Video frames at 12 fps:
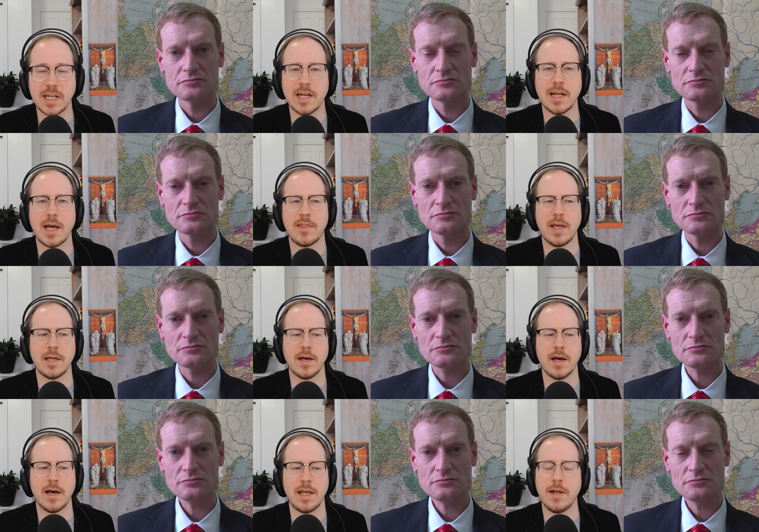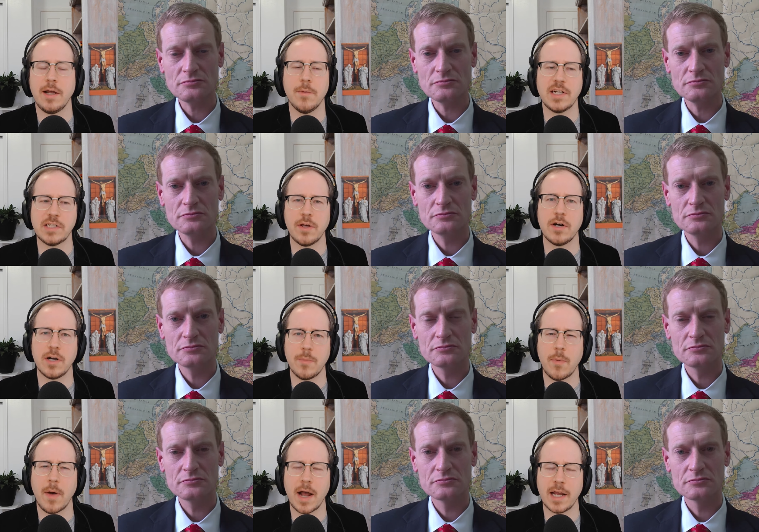Speaker 1: and I think uh, he, he writes a letter to
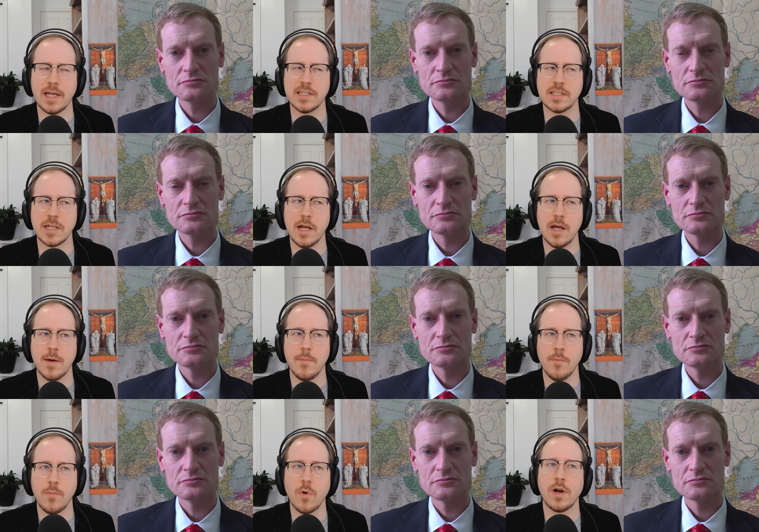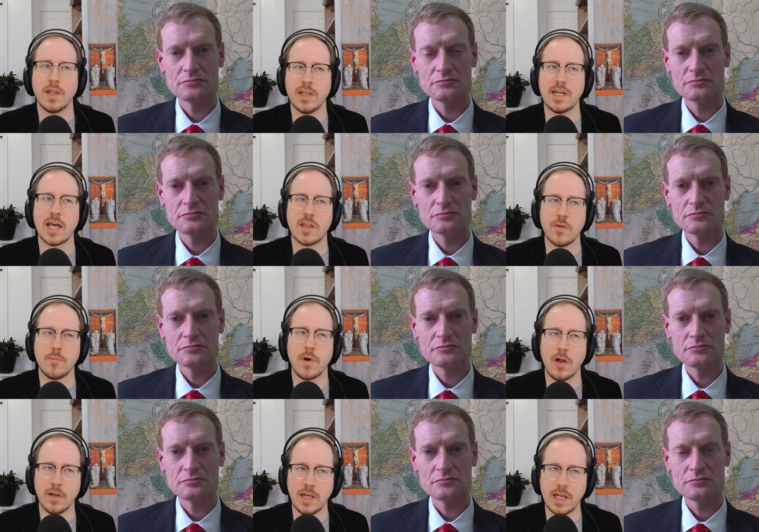Pammachius mourning the death of
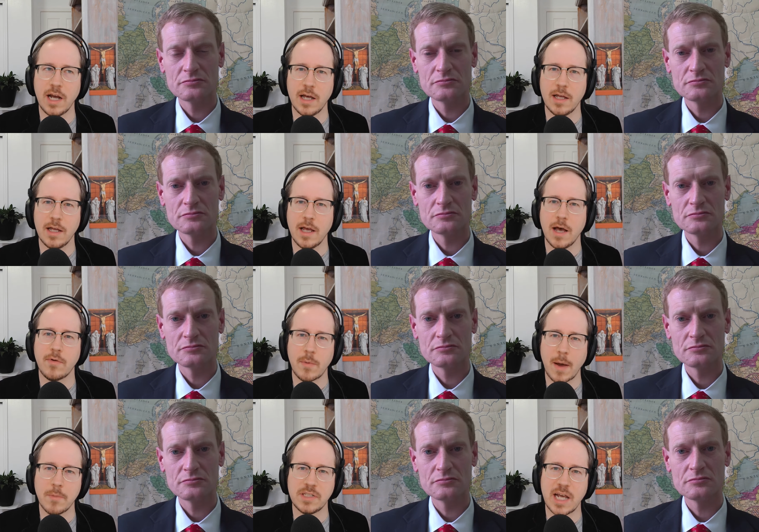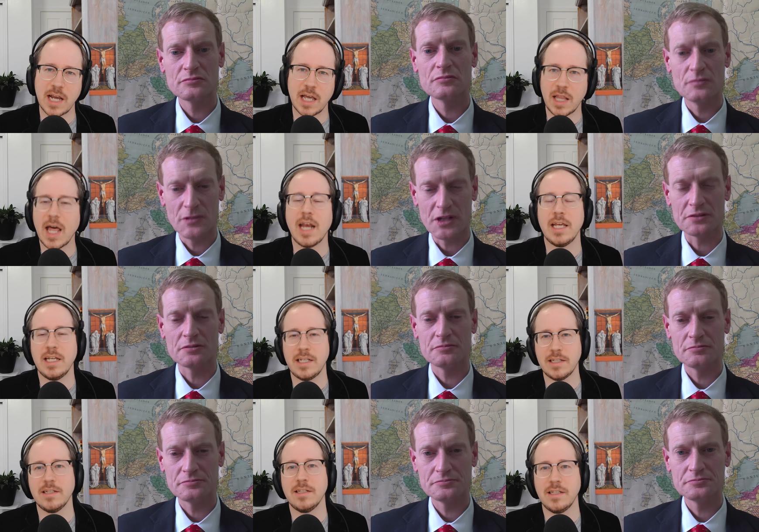Paulina, if I'm not mistaken, and then he,
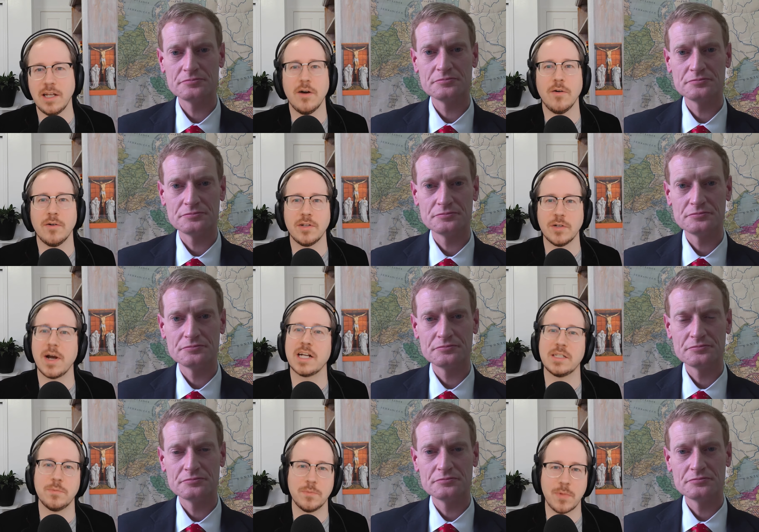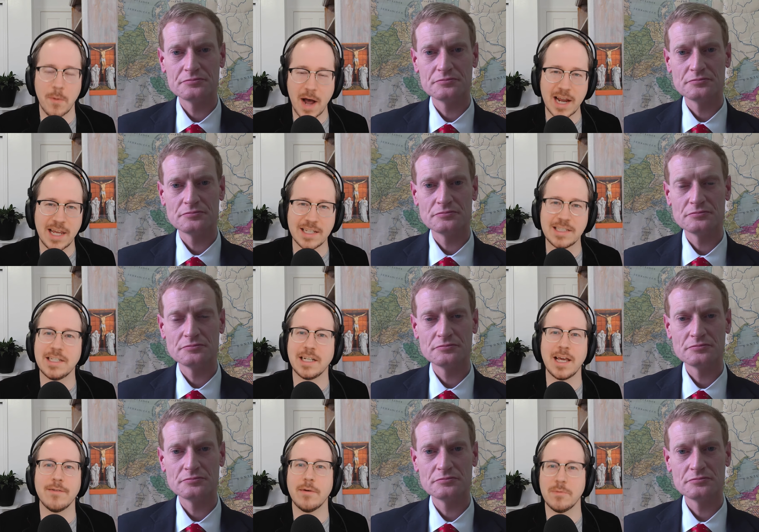you know, directs Pammachius to
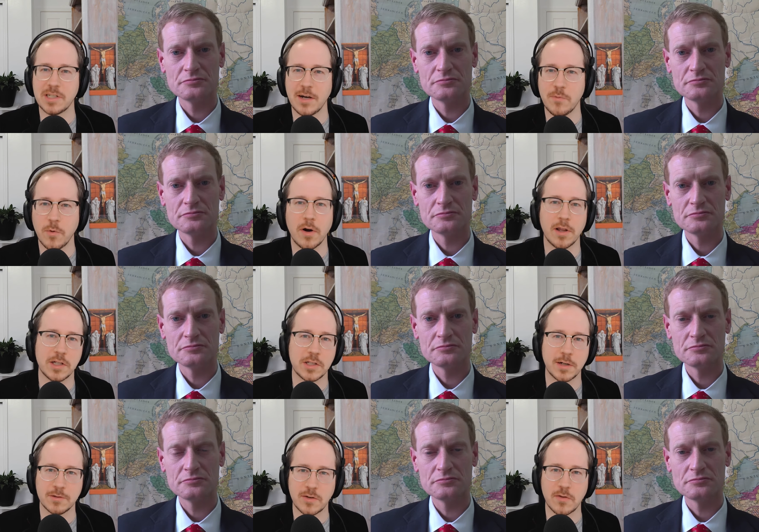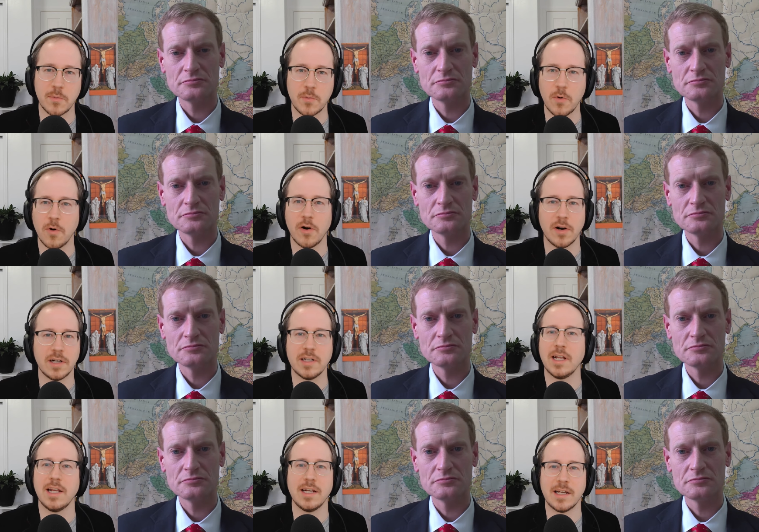give himself more to the service of the poor and,
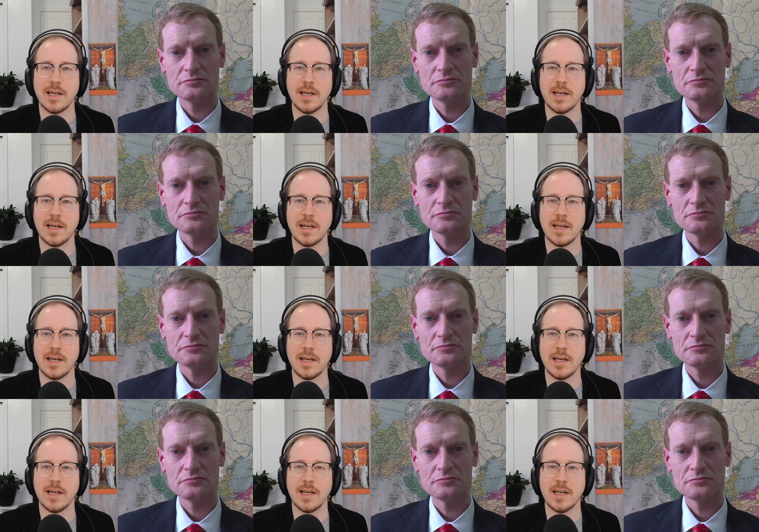and